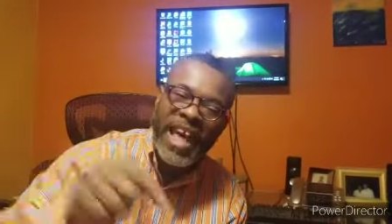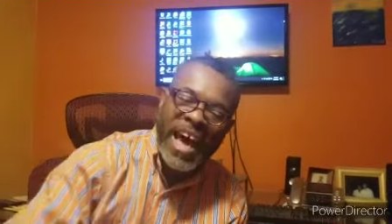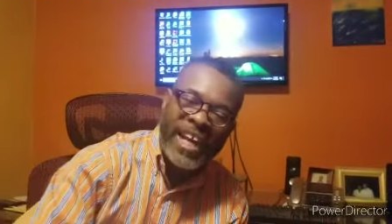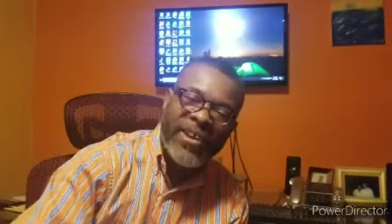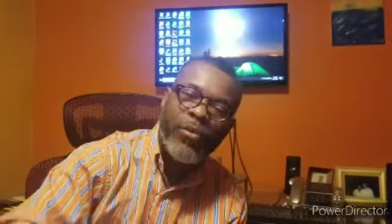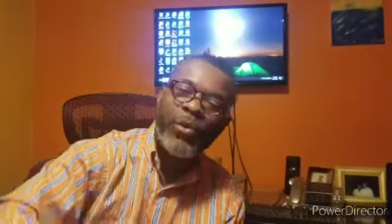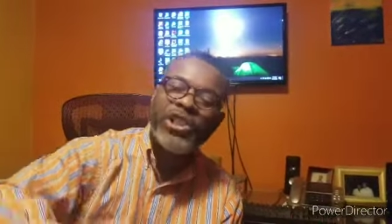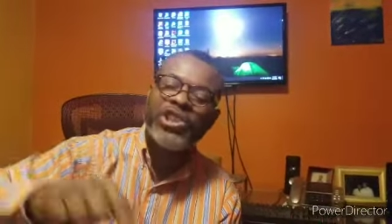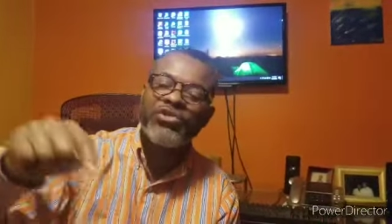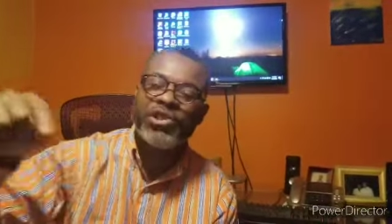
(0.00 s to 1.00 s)
that
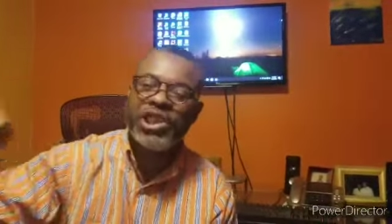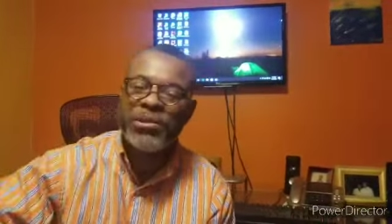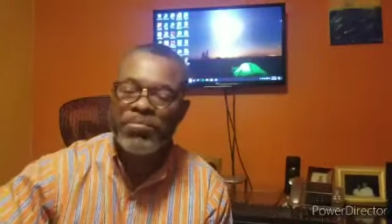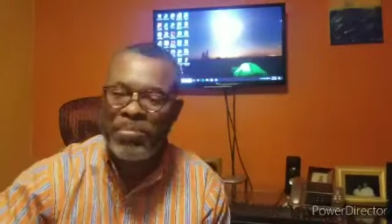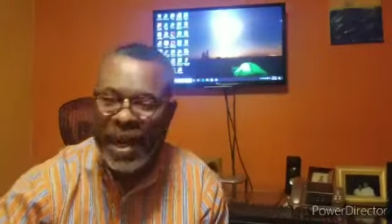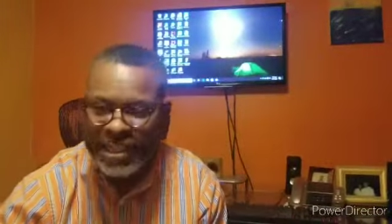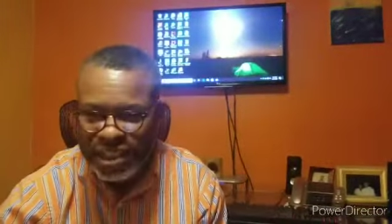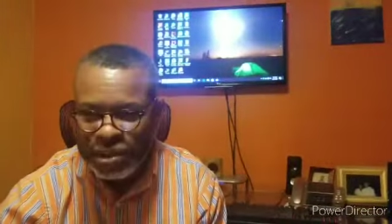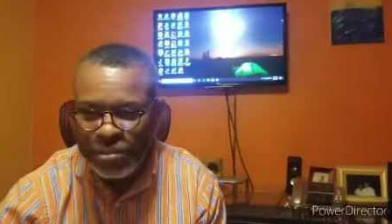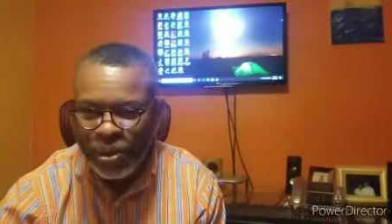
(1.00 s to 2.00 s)
which is
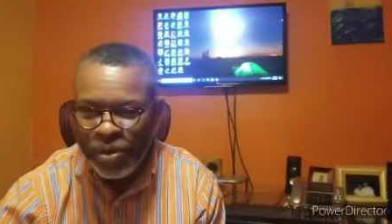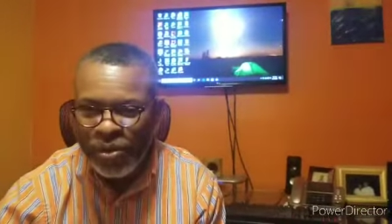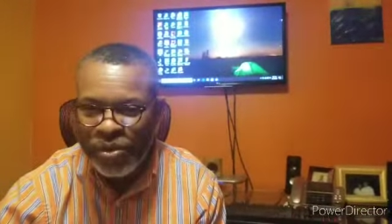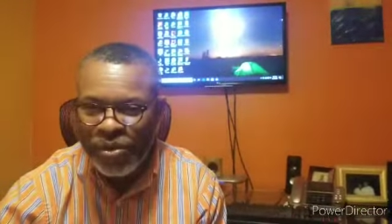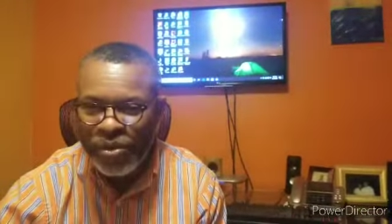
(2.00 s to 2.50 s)
responsible